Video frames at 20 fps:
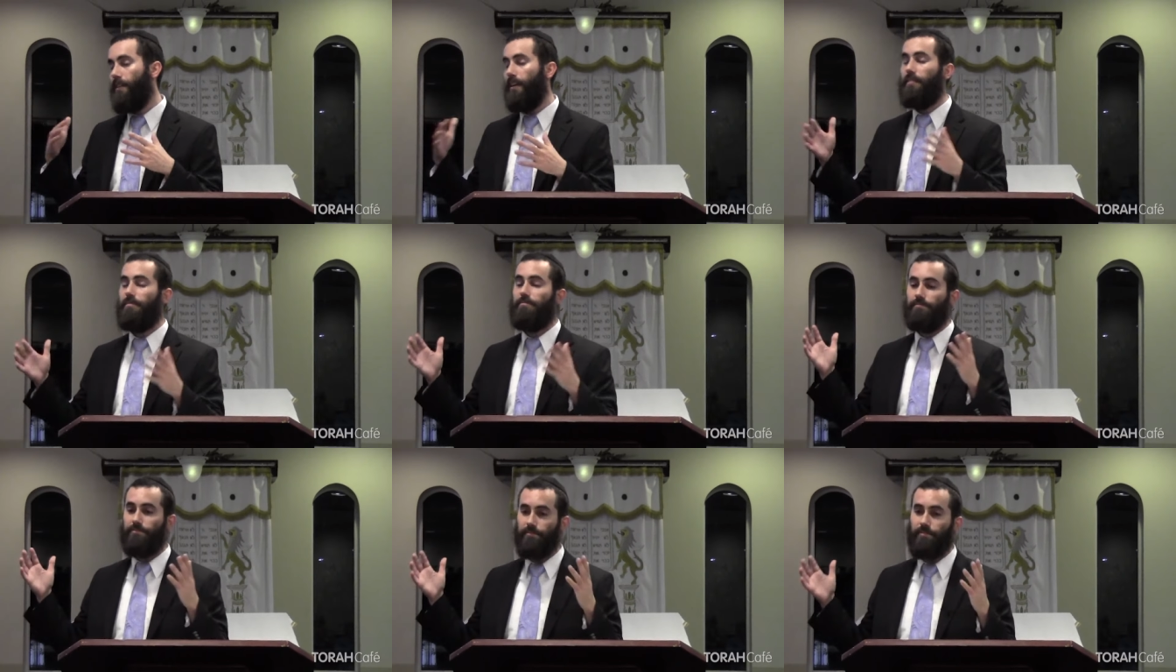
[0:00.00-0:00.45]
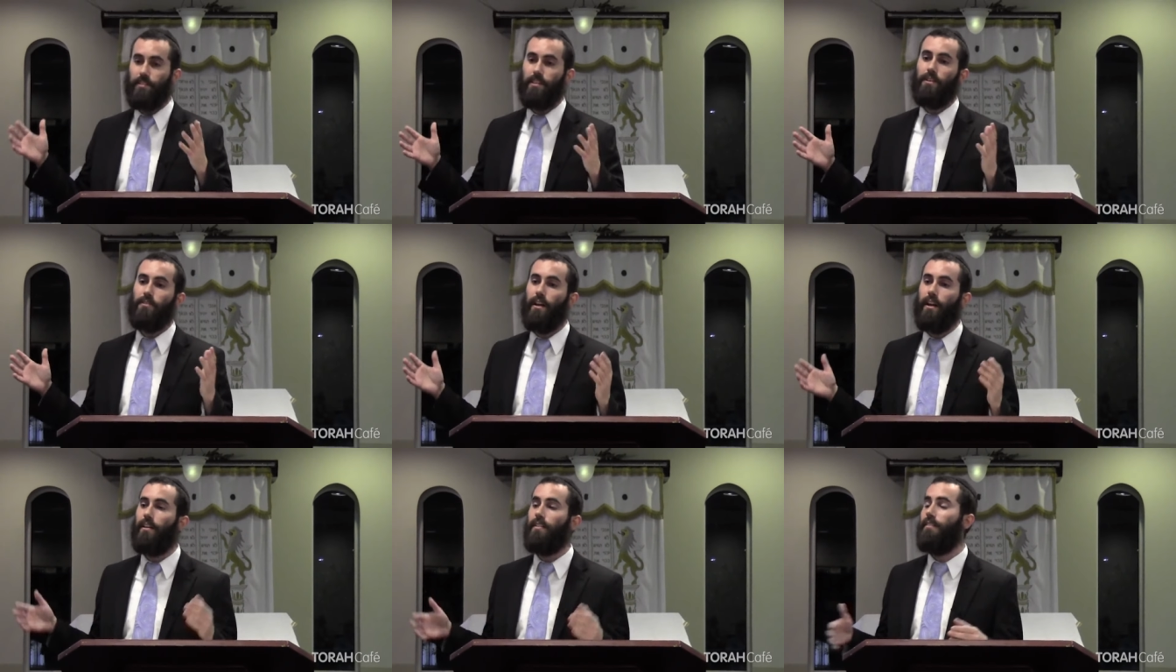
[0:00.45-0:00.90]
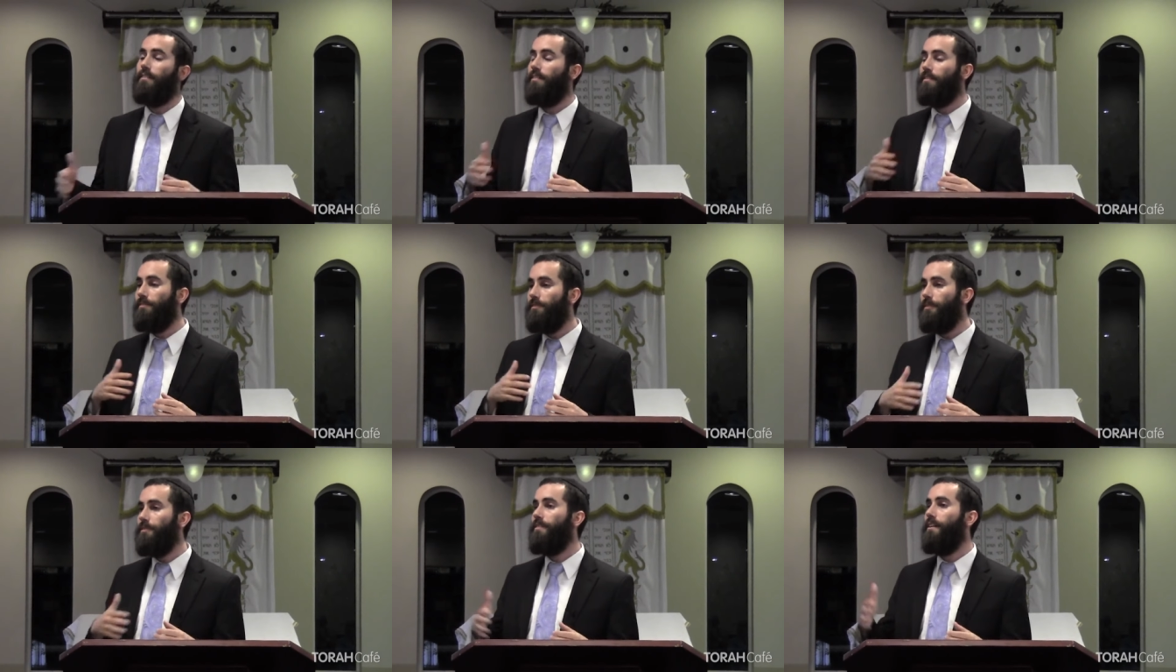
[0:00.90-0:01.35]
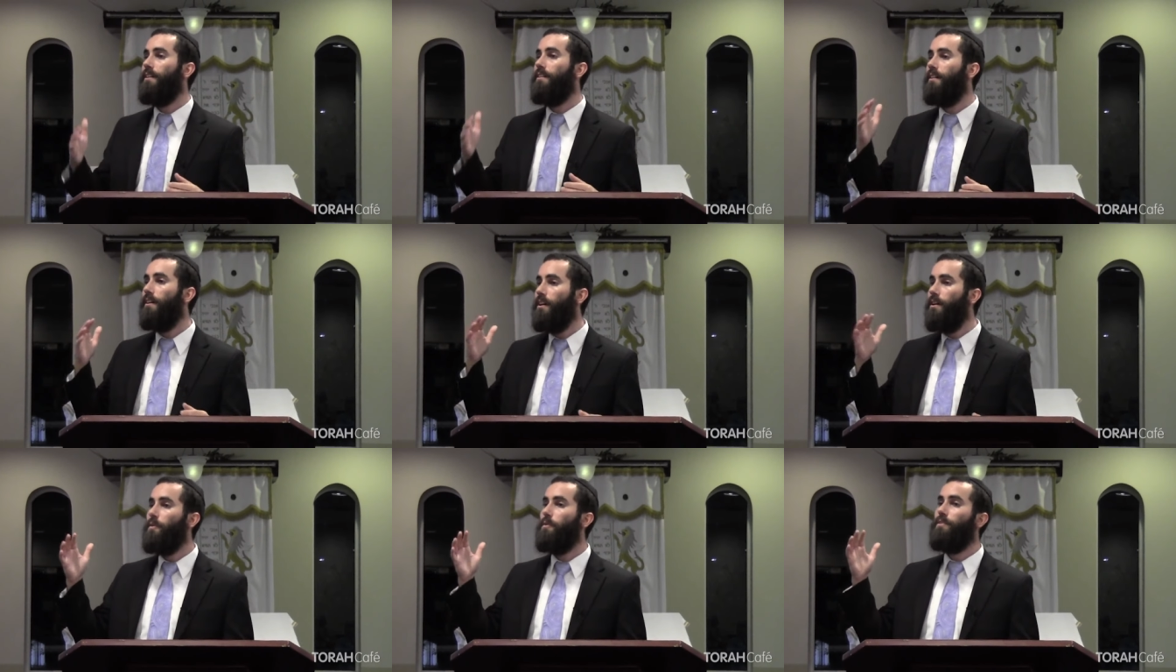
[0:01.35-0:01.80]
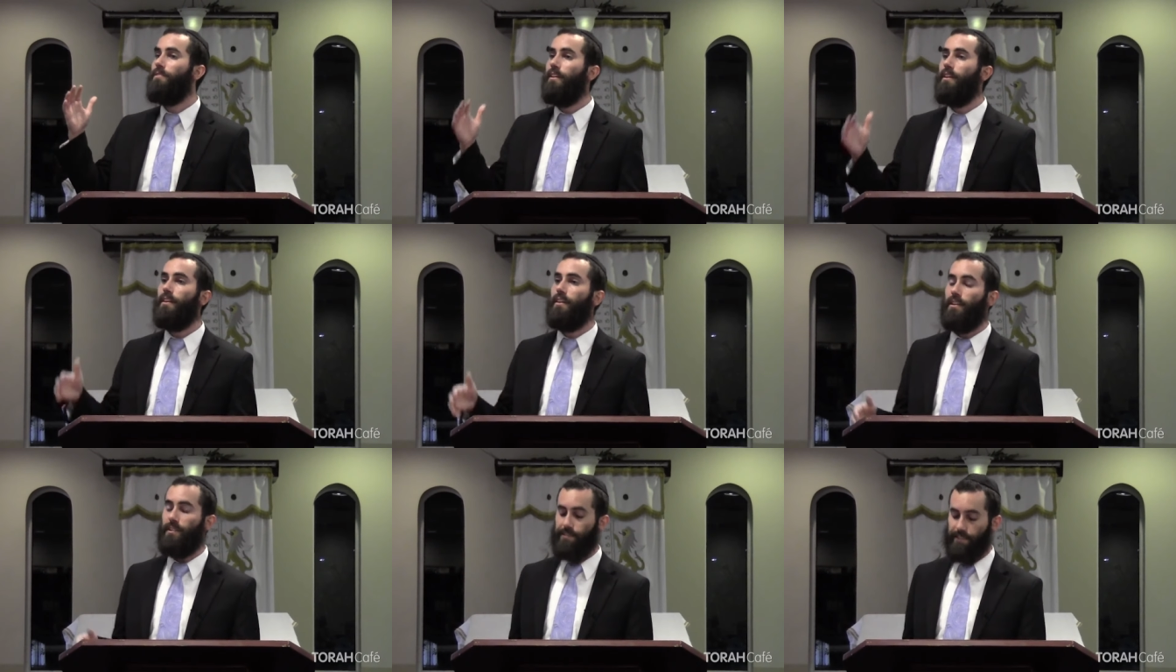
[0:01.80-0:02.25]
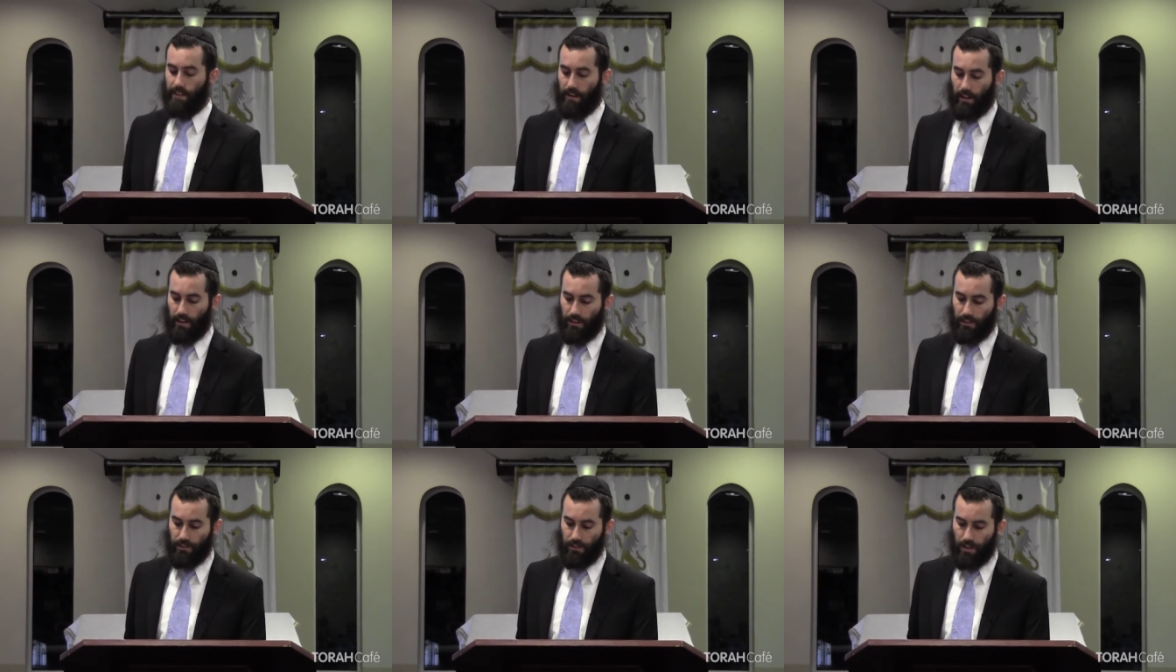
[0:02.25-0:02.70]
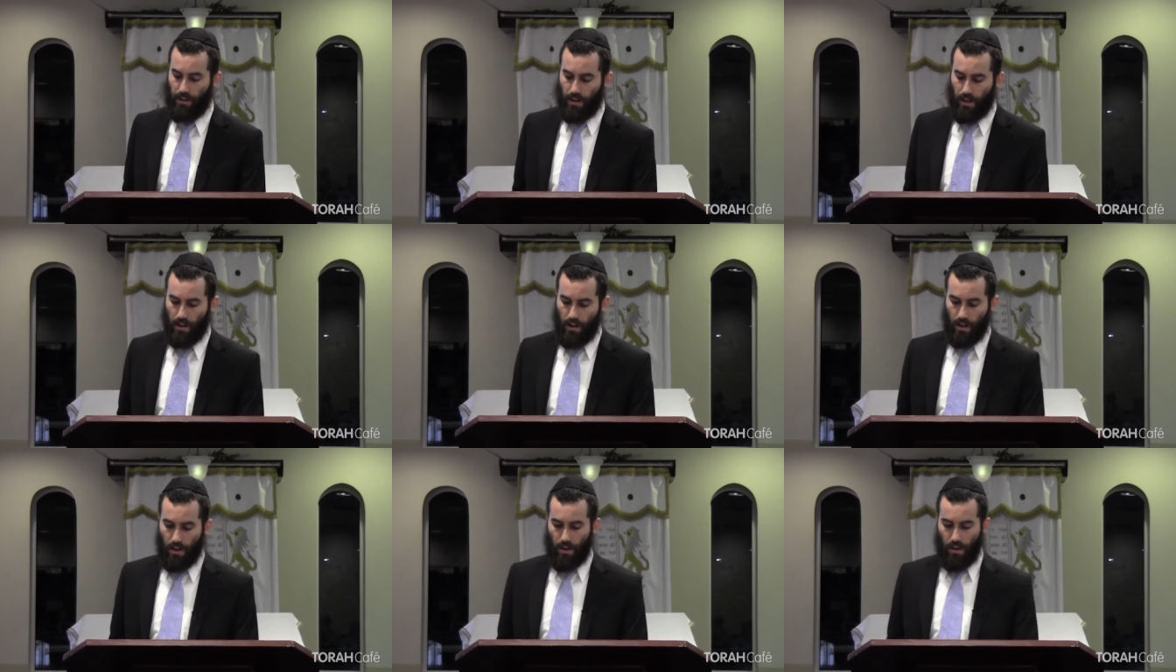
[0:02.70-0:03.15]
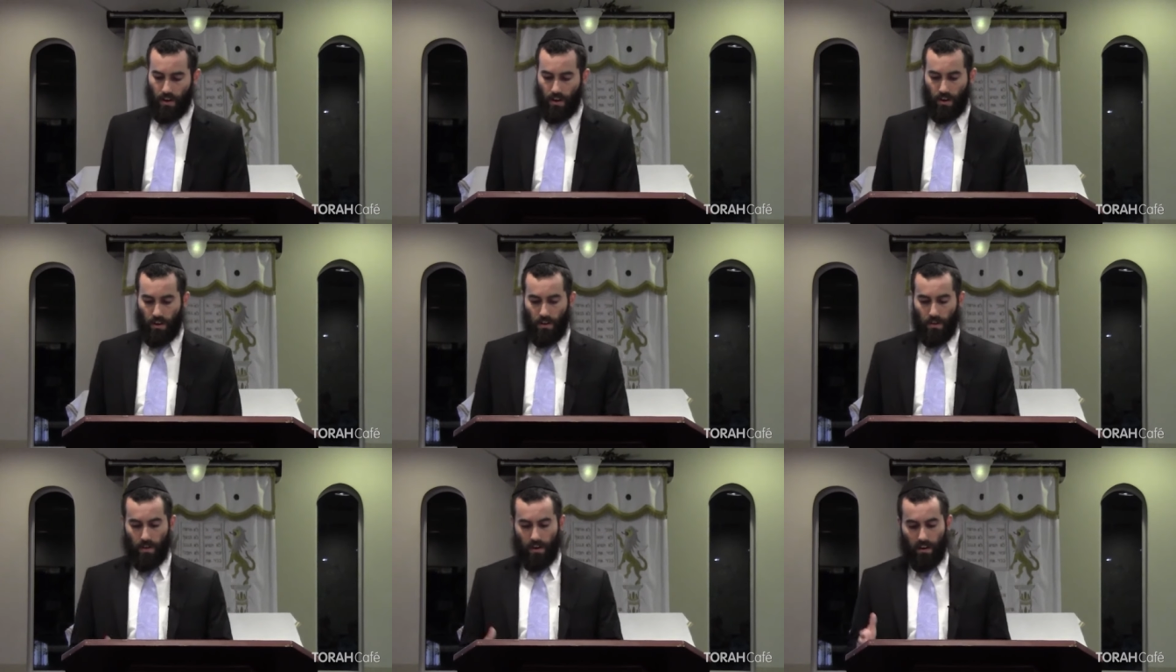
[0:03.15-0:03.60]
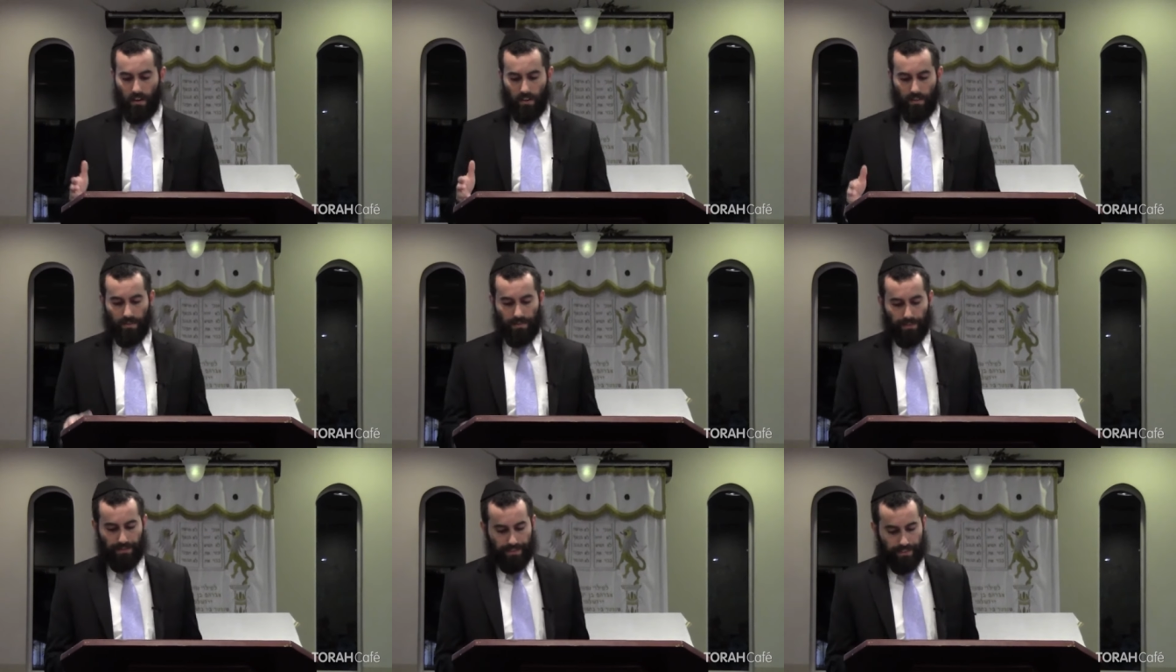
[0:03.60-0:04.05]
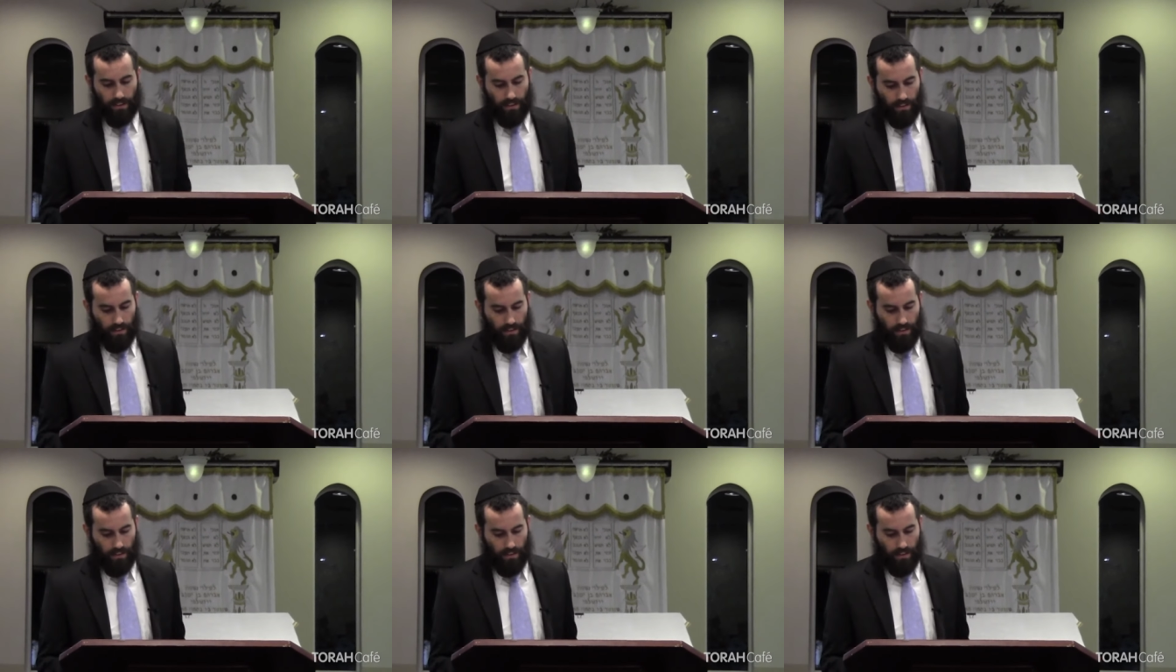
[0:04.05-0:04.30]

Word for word: say, theoretically, we'll take his lineage. Well,